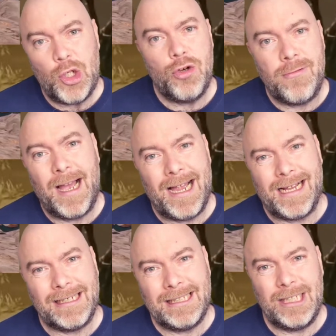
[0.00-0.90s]
2
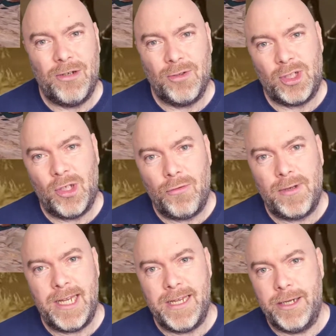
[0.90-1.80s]
acts, you're
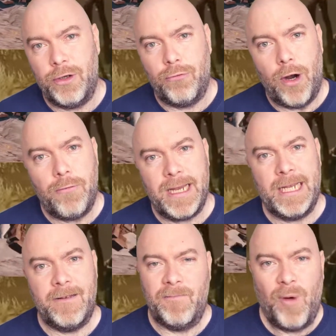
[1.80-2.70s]
slowly growing
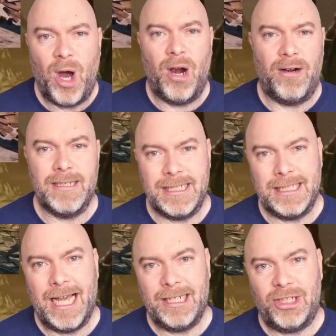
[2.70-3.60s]
in power and
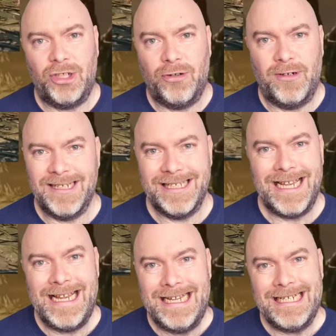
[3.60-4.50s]
stature, and
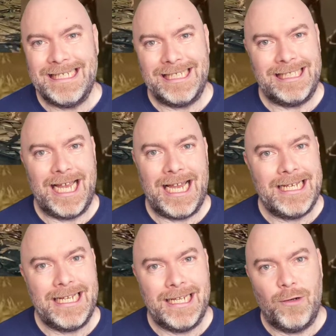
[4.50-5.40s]

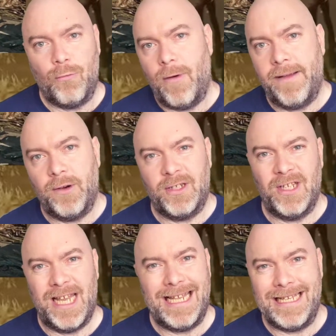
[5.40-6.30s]
deciding whether to
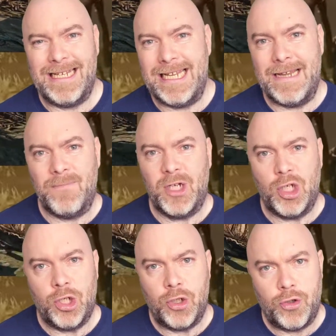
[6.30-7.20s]
let the demon
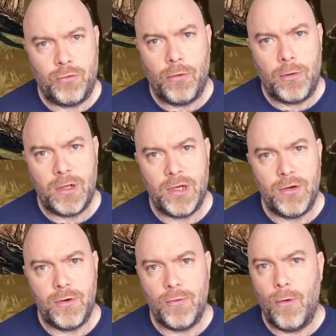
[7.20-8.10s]
control
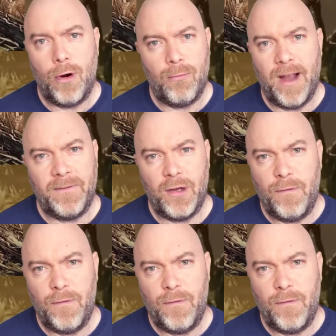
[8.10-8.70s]
you or whether you